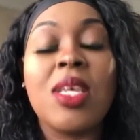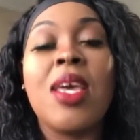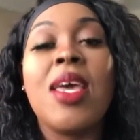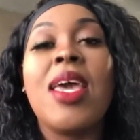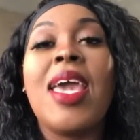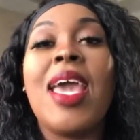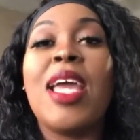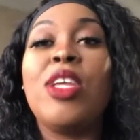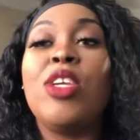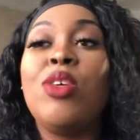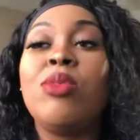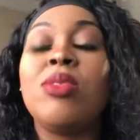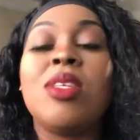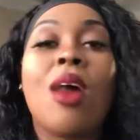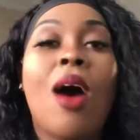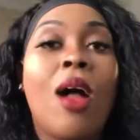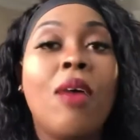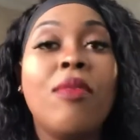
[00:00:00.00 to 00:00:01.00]
and using
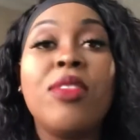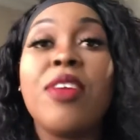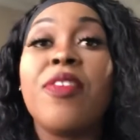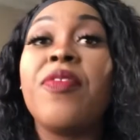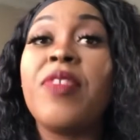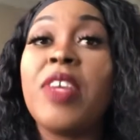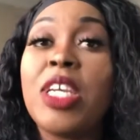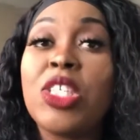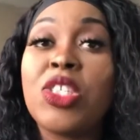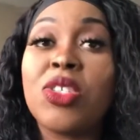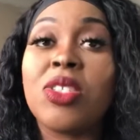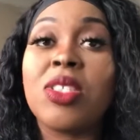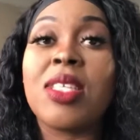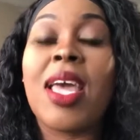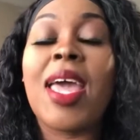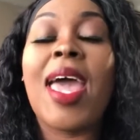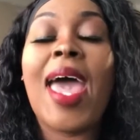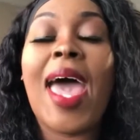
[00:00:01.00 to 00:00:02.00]
all of the features,
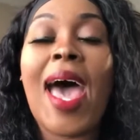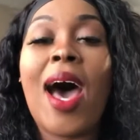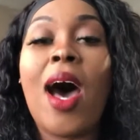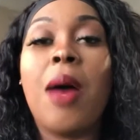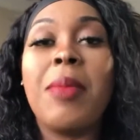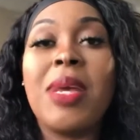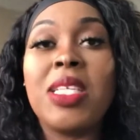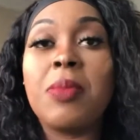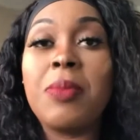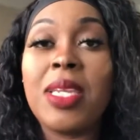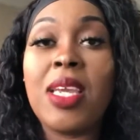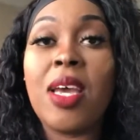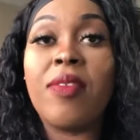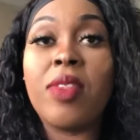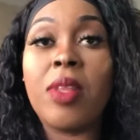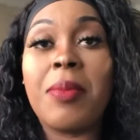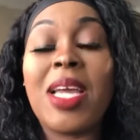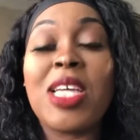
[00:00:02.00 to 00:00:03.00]
as many
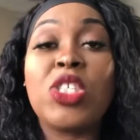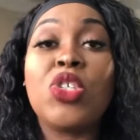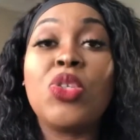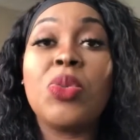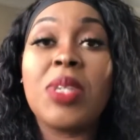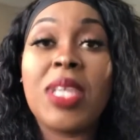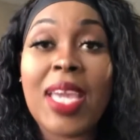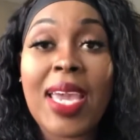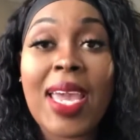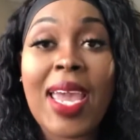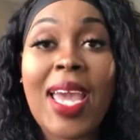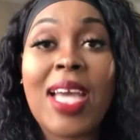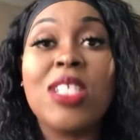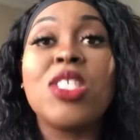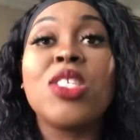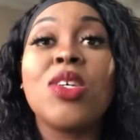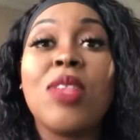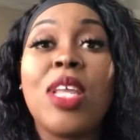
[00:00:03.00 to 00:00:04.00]
of them as you can,
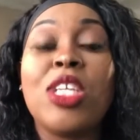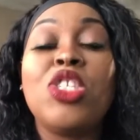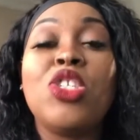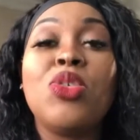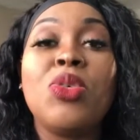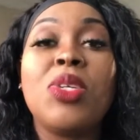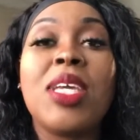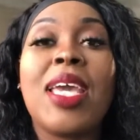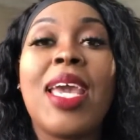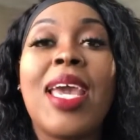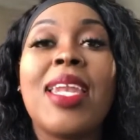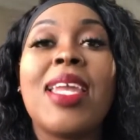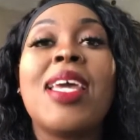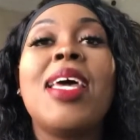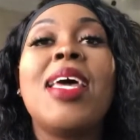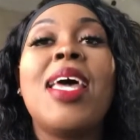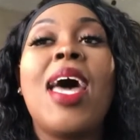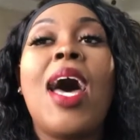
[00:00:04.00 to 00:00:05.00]
so that you can
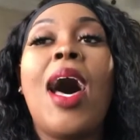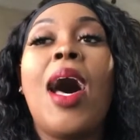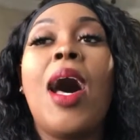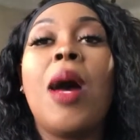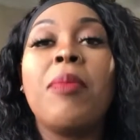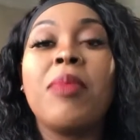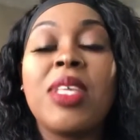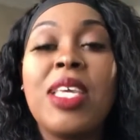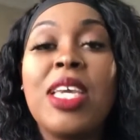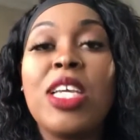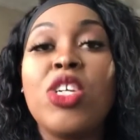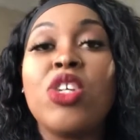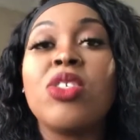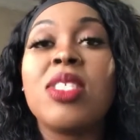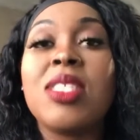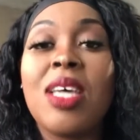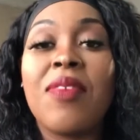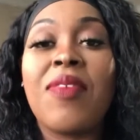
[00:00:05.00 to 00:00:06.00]
get
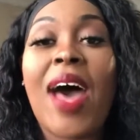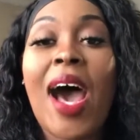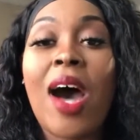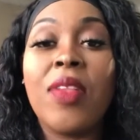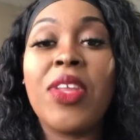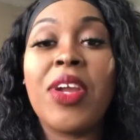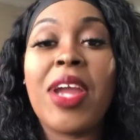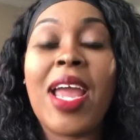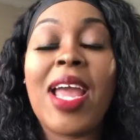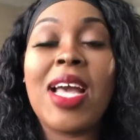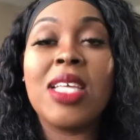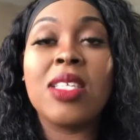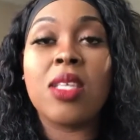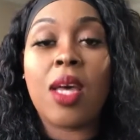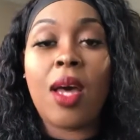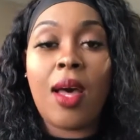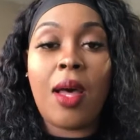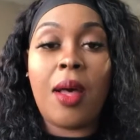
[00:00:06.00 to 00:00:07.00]
yourself out there
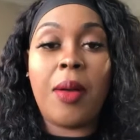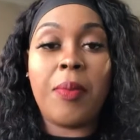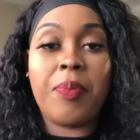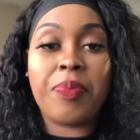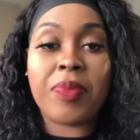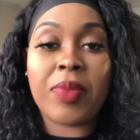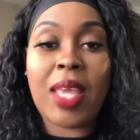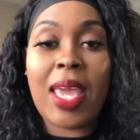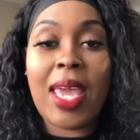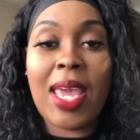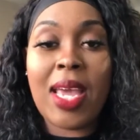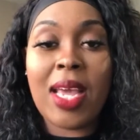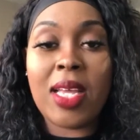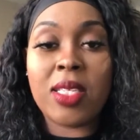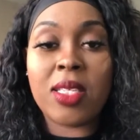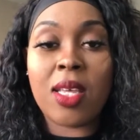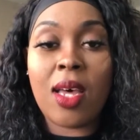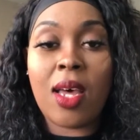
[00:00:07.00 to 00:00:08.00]

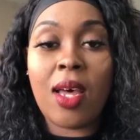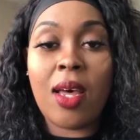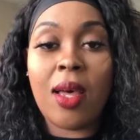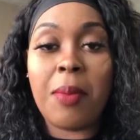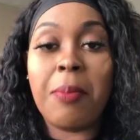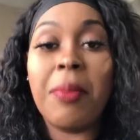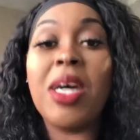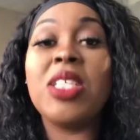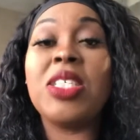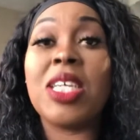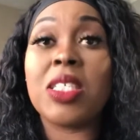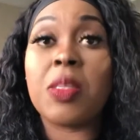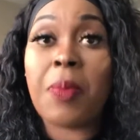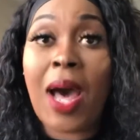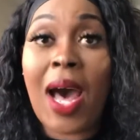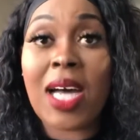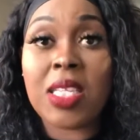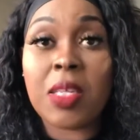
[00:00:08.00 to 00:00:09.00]
as much as
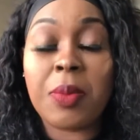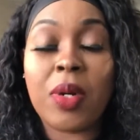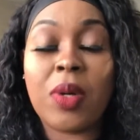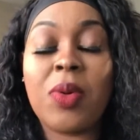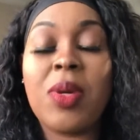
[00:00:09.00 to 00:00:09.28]
possible,